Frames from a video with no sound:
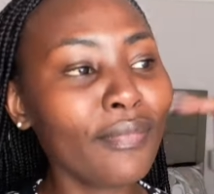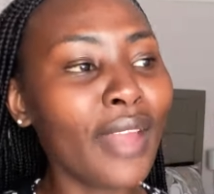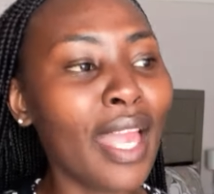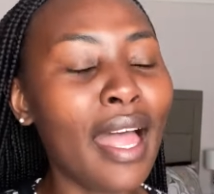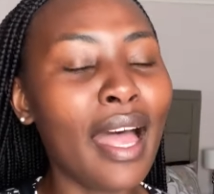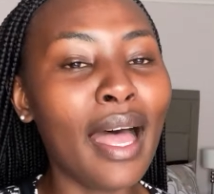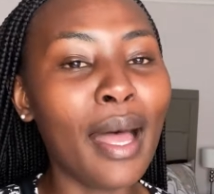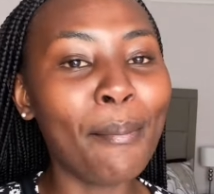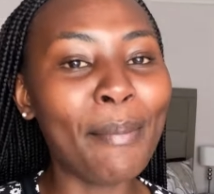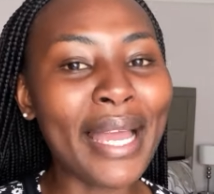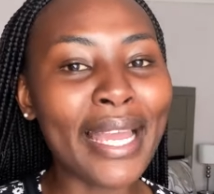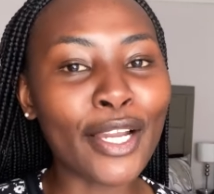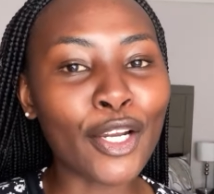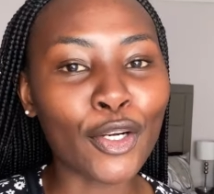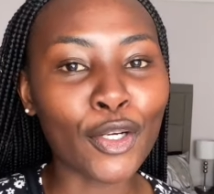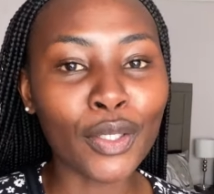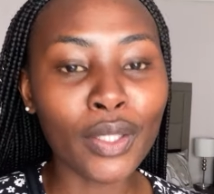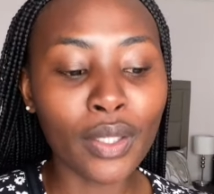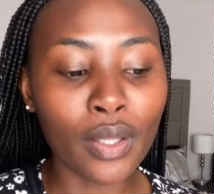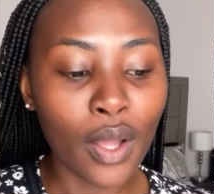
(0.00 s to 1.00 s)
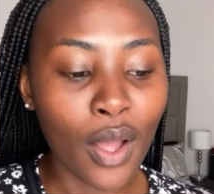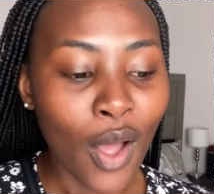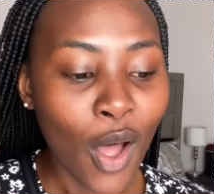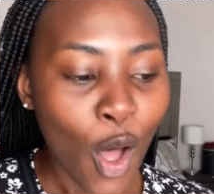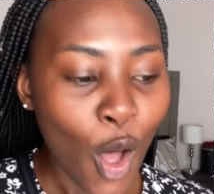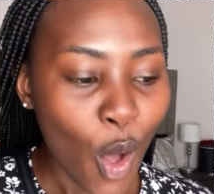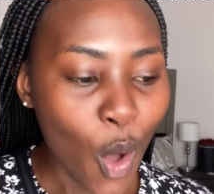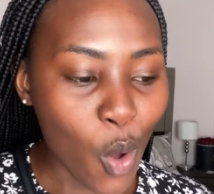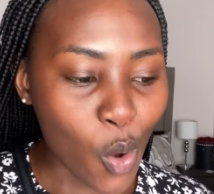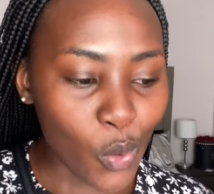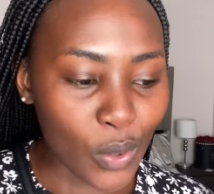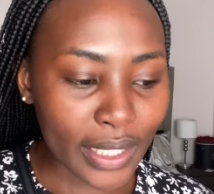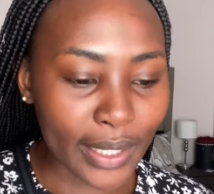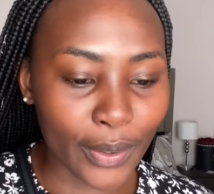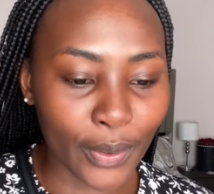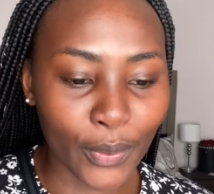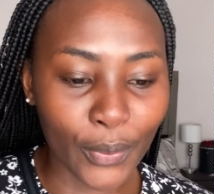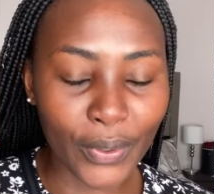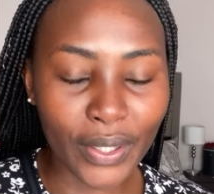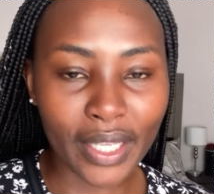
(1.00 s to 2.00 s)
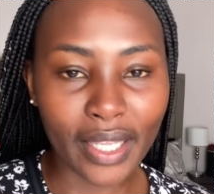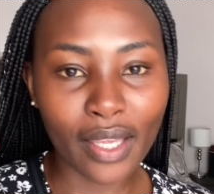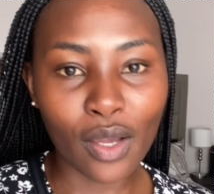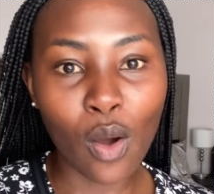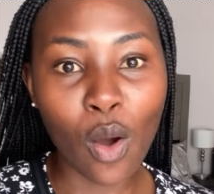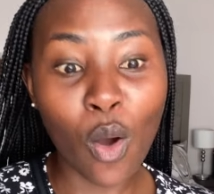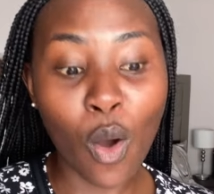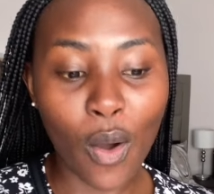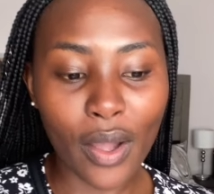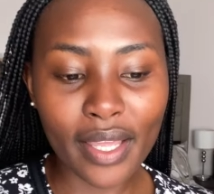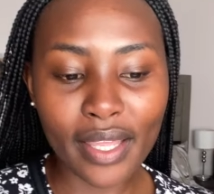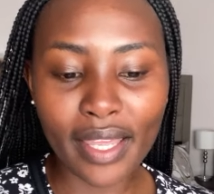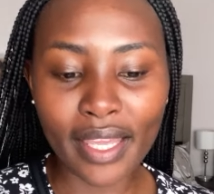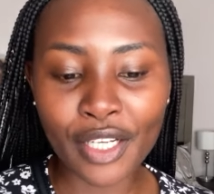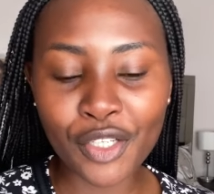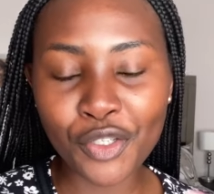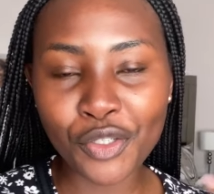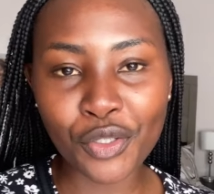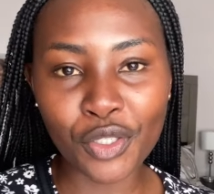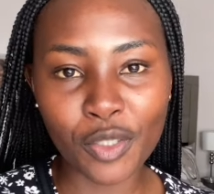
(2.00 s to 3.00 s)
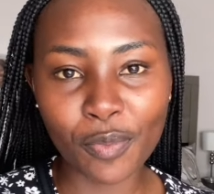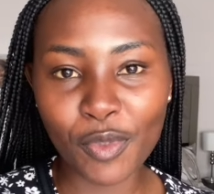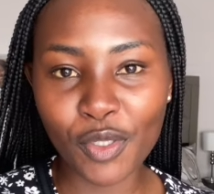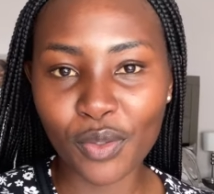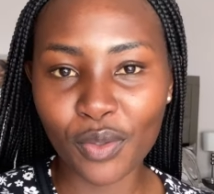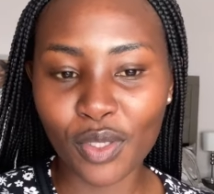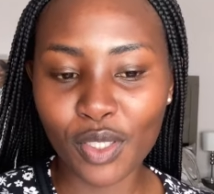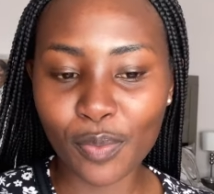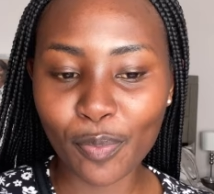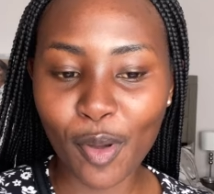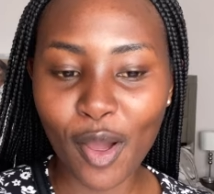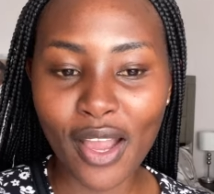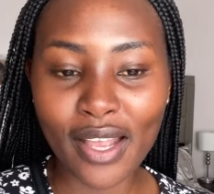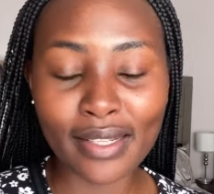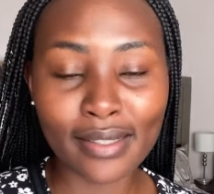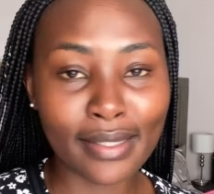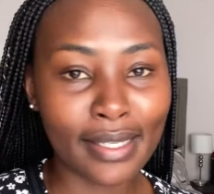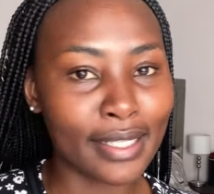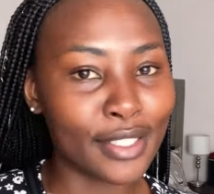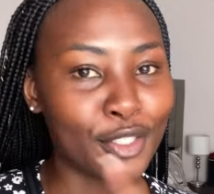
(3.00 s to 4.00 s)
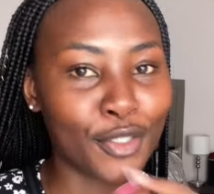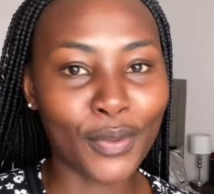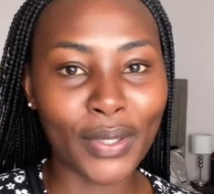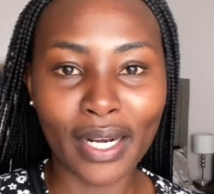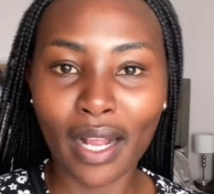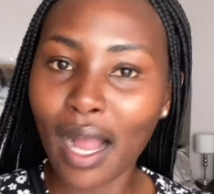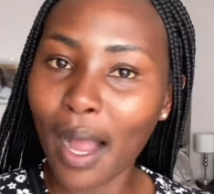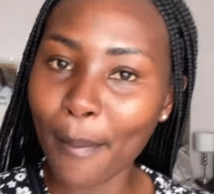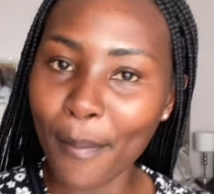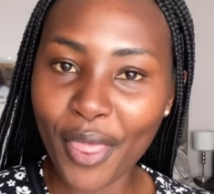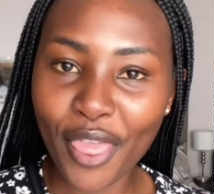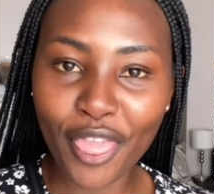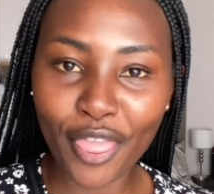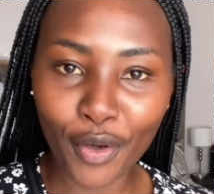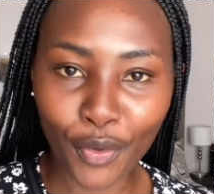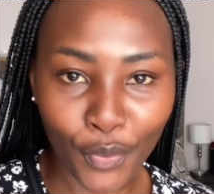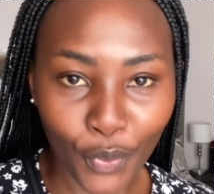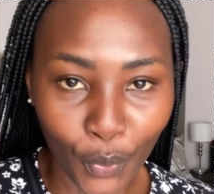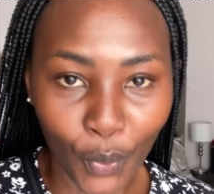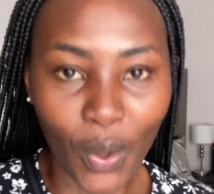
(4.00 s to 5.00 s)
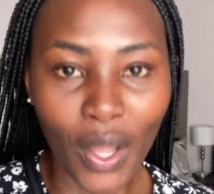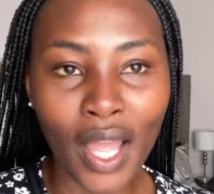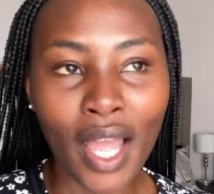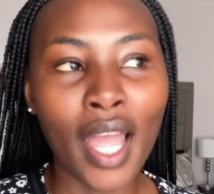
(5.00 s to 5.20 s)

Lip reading: My girl Obuhle introduced me to the spa and said, you know, I come through.